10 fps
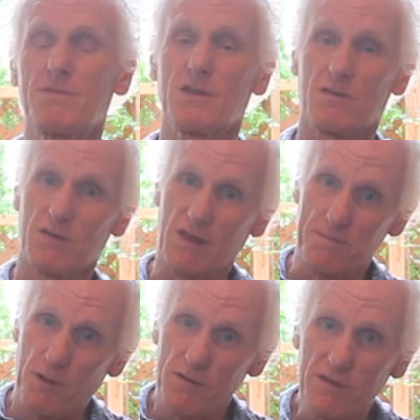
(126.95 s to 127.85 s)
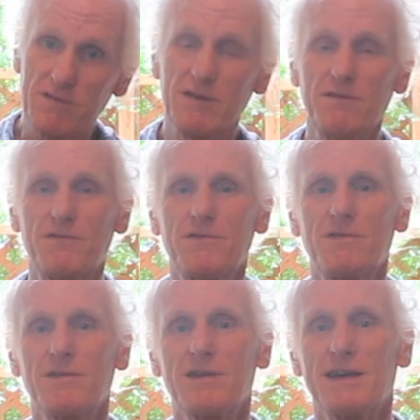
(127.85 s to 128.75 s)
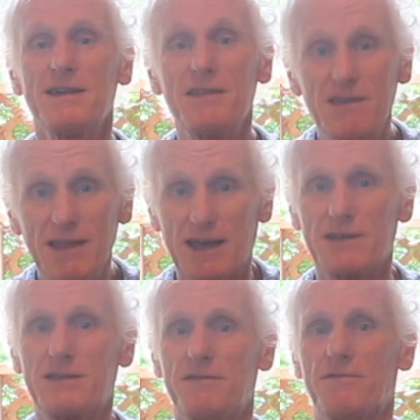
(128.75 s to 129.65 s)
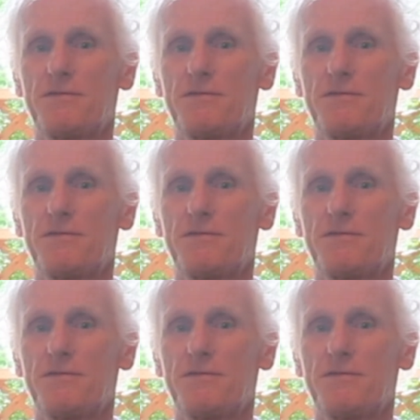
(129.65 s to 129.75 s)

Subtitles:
So there's positive and there's negative.